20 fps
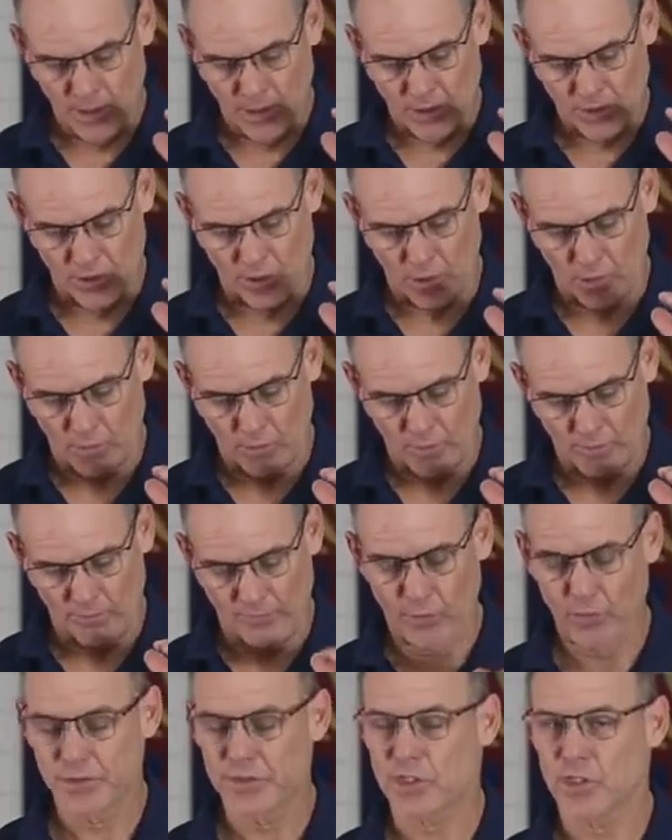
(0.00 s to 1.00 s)
So
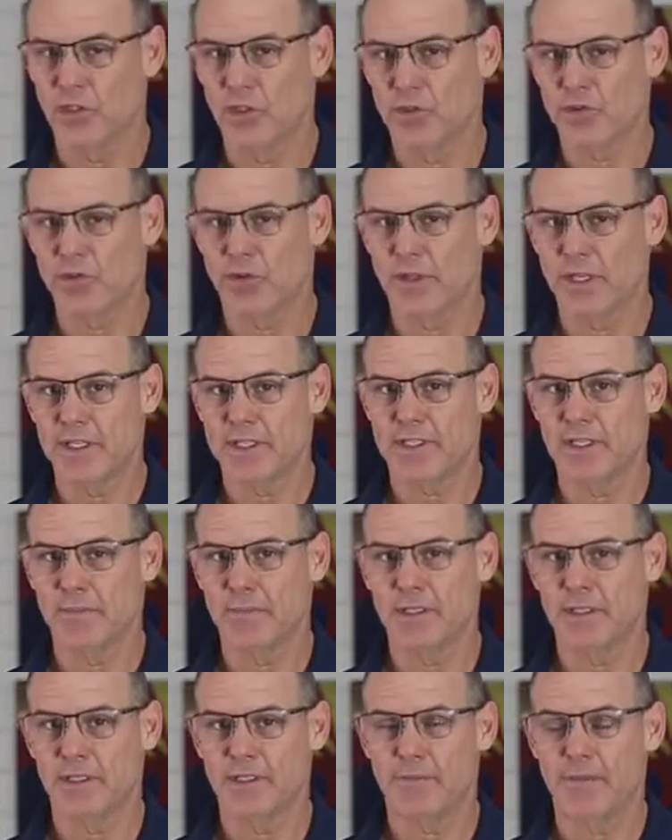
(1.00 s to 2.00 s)
full disclosure, they sent
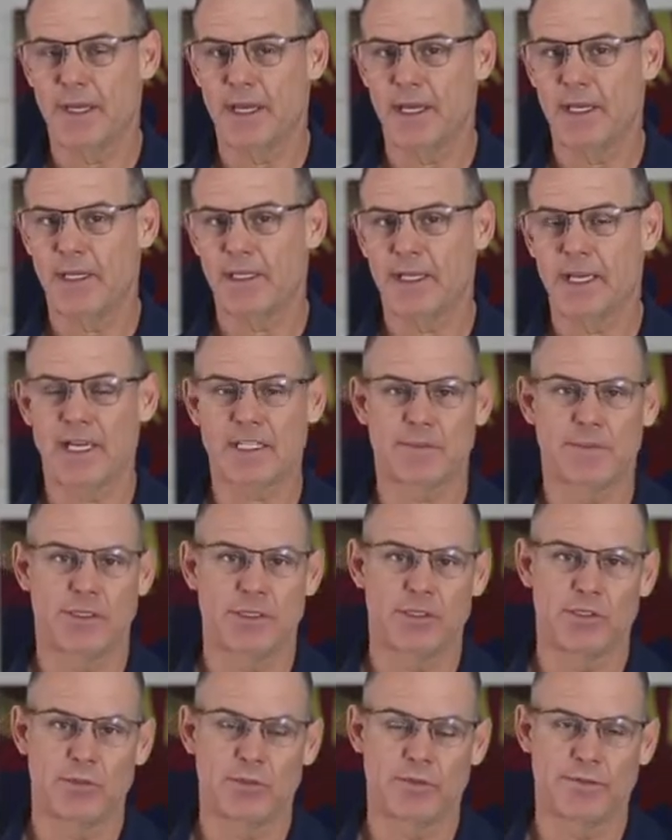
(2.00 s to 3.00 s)
me this bag and asked me
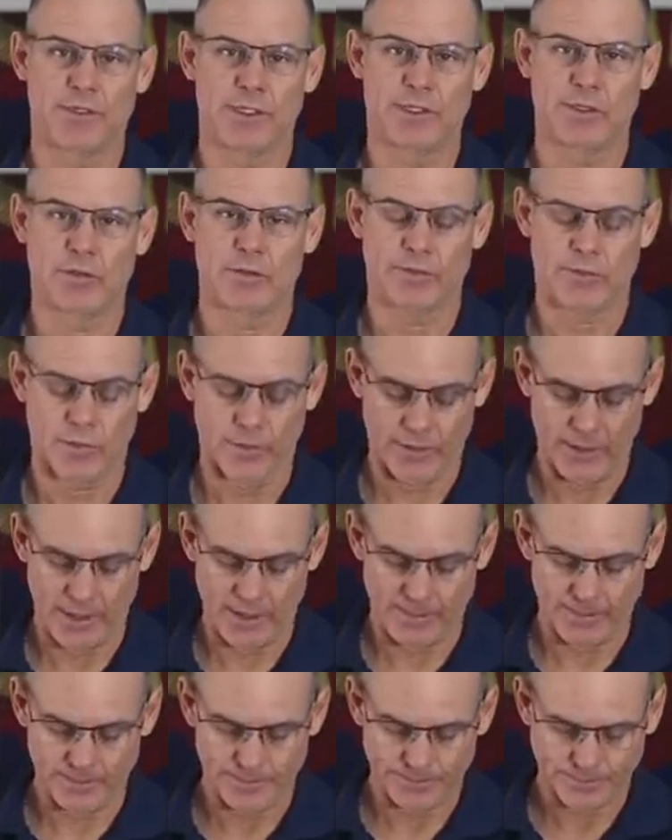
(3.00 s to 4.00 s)
to do a video for
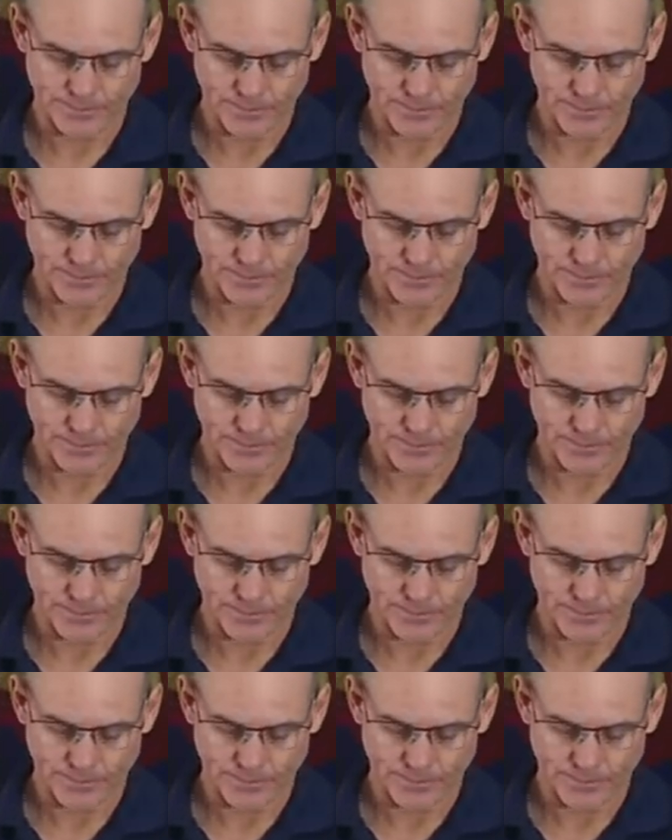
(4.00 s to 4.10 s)
them.